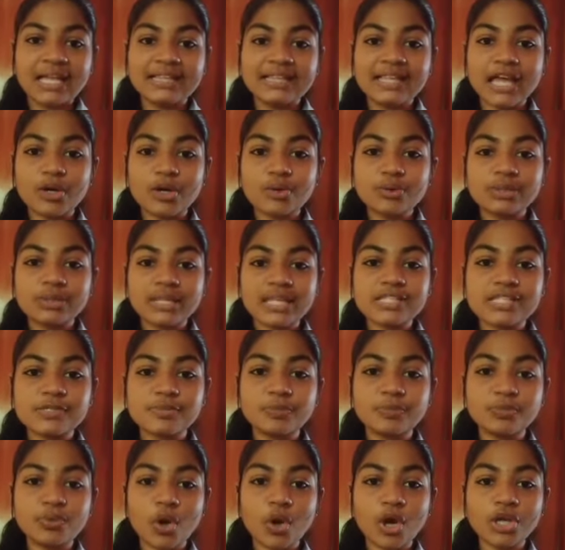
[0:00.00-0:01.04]
Now, let's
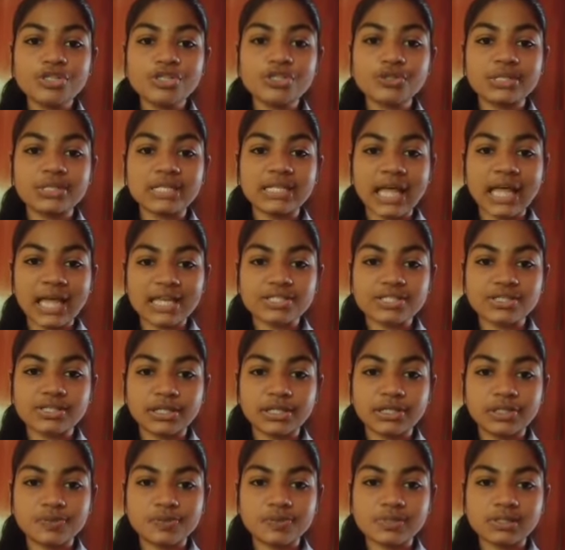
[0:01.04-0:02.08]
move on to the
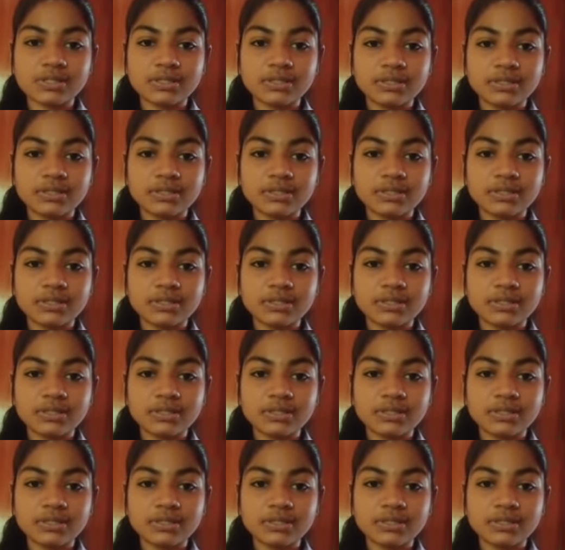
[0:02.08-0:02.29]
national news.